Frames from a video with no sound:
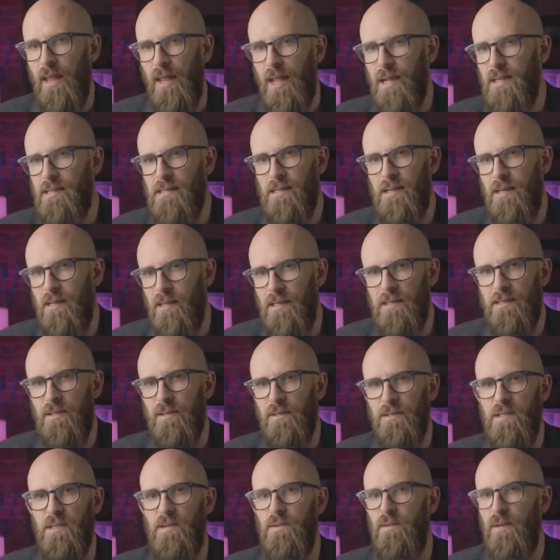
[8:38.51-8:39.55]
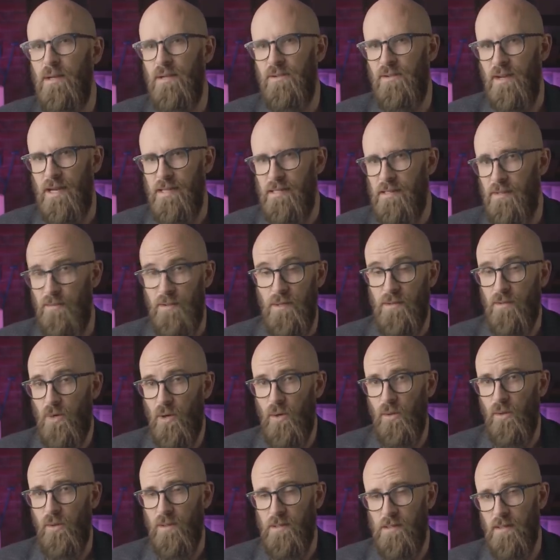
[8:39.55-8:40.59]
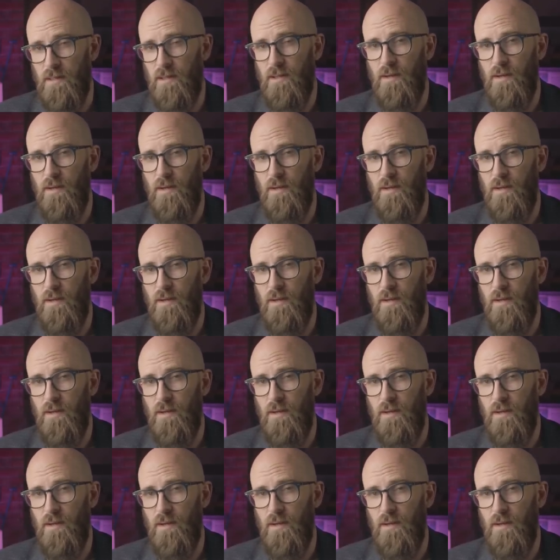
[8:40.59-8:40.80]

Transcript: that has done little to address the root cause of the